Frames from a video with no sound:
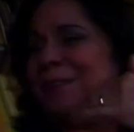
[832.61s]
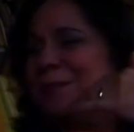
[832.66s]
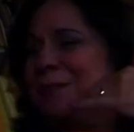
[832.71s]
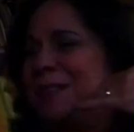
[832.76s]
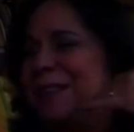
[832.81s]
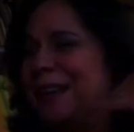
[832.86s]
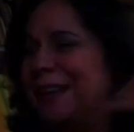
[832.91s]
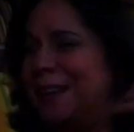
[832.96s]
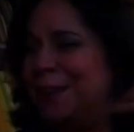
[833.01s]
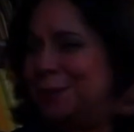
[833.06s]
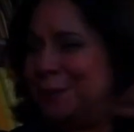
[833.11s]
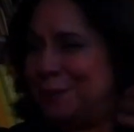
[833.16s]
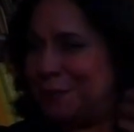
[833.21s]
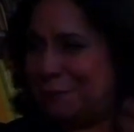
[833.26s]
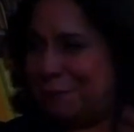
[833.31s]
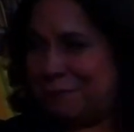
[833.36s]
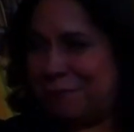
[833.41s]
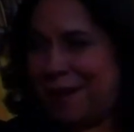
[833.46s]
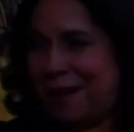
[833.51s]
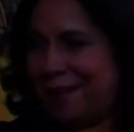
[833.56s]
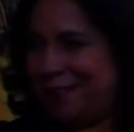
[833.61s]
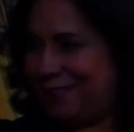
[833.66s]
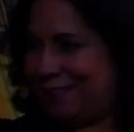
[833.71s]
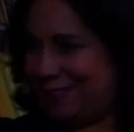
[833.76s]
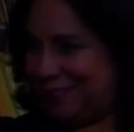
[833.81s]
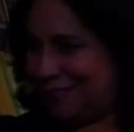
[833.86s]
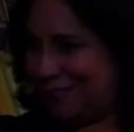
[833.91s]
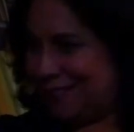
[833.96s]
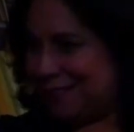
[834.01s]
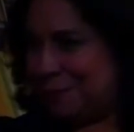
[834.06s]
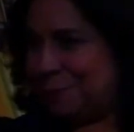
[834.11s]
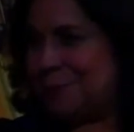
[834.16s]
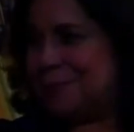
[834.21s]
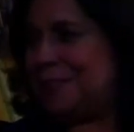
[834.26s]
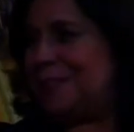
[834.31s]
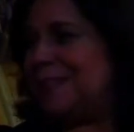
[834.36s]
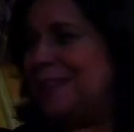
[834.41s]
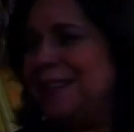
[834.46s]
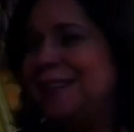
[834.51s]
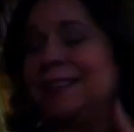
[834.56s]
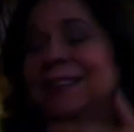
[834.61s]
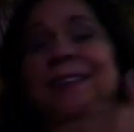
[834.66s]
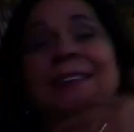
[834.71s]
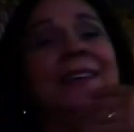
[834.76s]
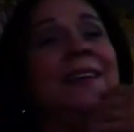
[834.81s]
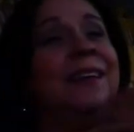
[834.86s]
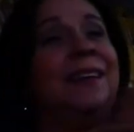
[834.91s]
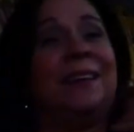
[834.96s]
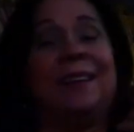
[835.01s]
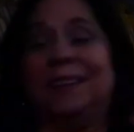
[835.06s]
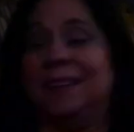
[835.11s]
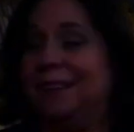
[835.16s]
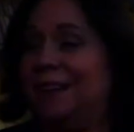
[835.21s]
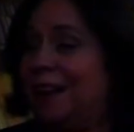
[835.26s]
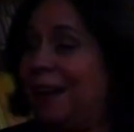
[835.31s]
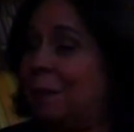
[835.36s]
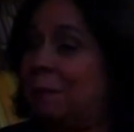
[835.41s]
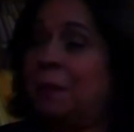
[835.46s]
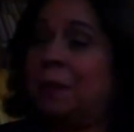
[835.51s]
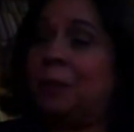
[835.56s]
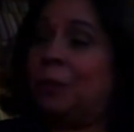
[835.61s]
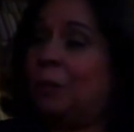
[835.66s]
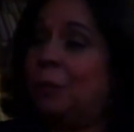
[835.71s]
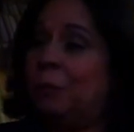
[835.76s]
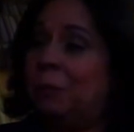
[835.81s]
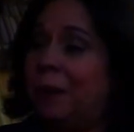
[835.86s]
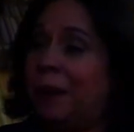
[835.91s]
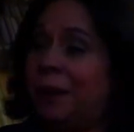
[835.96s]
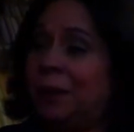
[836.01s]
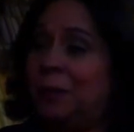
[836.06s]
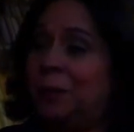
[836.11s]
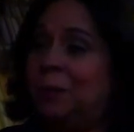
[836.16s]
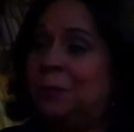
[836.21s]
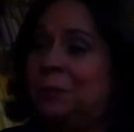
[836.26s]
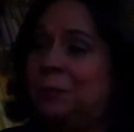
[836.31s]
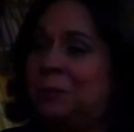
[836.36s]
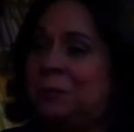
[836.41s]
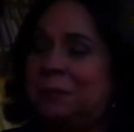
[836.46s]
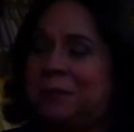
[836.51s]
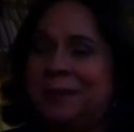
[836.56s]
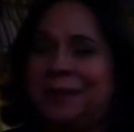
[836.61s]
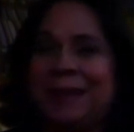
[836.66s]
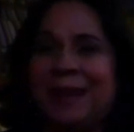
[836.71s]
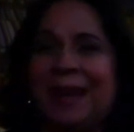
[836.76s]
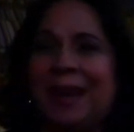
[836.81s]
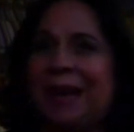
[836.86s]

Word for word: It was like her defiance. She was saying, "I'm my own, my own woman."